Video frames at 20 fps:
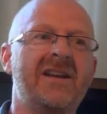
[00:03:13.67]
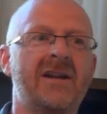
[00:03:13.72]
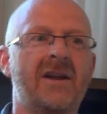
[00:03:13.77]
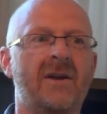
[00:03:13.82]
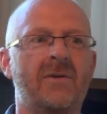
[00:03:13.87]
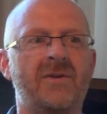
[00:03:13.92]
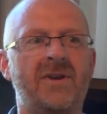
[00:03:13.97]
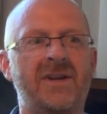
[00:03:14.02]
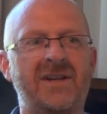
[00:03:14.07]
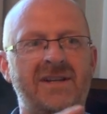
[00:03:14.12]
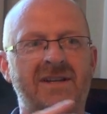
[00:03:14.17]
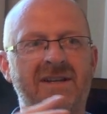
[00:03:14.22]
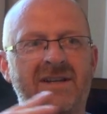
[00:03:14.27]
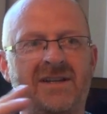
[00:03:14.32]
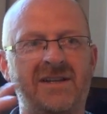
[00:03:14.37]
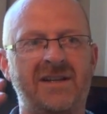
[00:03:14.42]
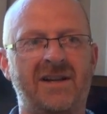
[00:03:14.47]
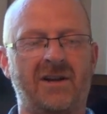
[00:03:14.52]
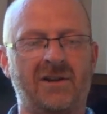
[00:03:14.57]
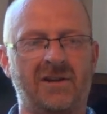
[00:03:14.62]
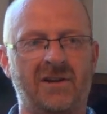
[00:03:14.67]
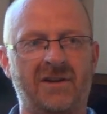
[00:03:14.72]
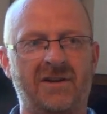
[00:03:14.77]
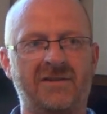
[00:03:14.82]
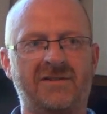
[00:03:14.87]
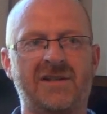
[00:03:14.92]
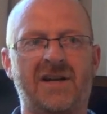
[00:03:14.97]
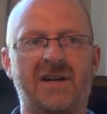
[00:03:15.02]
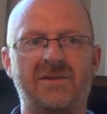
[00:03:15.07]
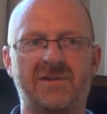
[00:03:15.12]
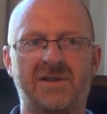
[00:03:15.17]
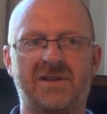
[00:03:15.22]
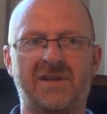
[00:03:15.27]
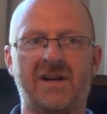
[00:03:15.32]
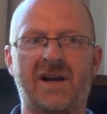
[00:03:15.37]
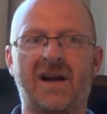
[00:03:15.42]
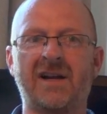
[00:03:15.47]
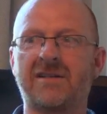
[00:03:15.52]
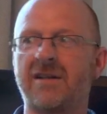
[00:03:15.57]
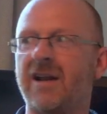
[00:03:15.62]
You know, it, it, a lot of times you
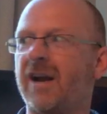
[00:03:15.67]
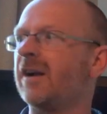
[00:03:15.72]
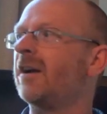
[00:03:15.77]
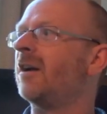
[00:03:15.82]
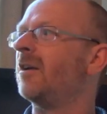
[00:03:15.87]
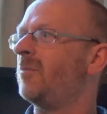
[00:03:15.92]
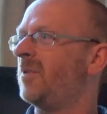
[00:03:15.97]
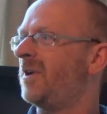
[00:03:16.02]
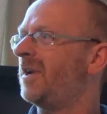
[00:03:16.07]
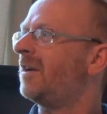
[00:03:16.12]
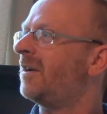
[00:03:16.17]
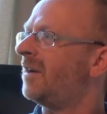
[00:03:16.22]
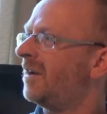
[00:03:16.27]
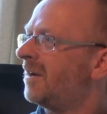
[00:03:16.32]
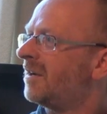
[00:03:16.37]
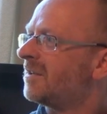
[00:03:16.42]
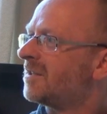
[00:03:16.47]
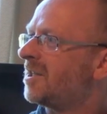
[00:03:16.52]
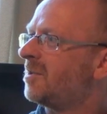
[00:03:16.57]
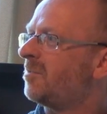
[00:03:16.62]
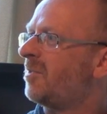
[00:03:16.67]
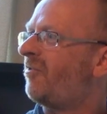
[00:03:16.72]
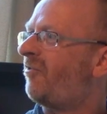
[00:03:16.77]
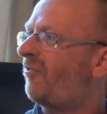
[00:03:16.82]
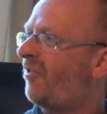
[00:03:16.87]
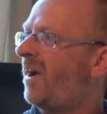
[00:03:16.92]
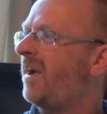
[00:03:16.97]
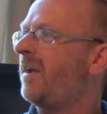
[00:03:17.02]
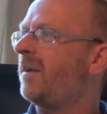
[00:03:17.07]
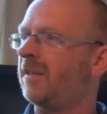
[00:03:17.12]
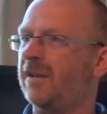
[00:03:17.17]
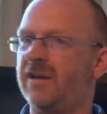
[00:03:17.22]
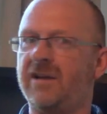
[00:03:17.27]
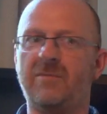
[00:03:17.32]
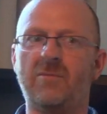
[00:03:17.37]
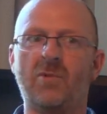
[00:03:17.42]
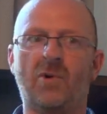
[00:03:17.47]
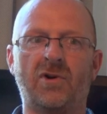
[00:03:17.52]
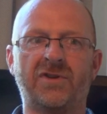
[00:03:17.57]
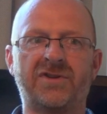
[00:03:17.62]
think, I say, hang on a minute, I seem to be
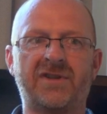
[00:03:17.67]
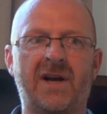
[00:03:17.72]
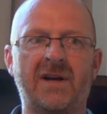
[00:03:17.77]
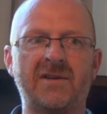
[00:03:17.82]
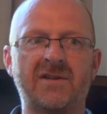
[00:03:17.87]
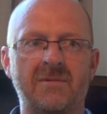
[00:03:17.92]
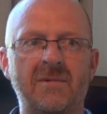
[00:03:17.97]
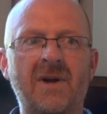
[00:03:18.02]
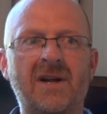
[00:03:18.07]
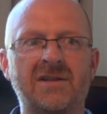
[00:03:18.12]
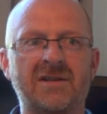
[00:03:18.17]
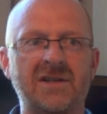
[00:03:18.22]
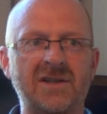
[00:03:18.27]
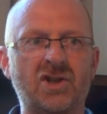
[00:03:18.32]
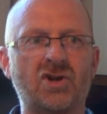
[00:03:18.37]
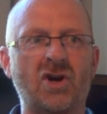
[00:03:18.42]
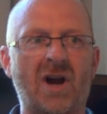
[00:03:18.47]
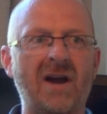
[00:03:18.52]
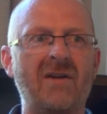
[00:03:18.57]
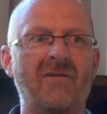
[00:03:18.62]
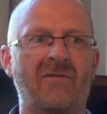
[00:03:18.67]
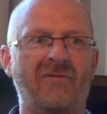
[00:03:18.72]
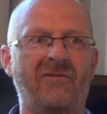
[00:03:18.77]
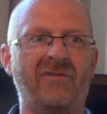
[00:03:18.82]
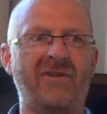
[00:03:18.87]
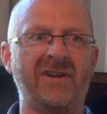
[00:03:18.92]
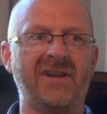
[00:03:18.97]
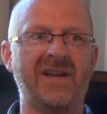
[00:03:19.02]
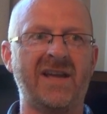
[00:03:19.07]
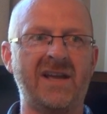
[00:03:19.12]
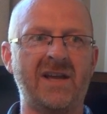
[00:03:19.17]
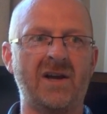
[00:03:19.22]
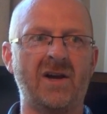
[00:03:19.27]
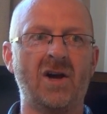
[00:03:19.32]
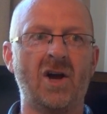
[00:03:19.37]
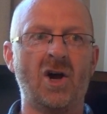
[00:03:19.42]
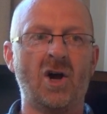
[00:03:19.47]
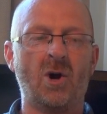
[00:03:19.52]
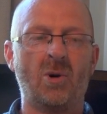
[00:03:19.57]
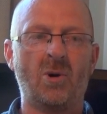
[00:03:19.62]
failing more times I'm actually triumphing here.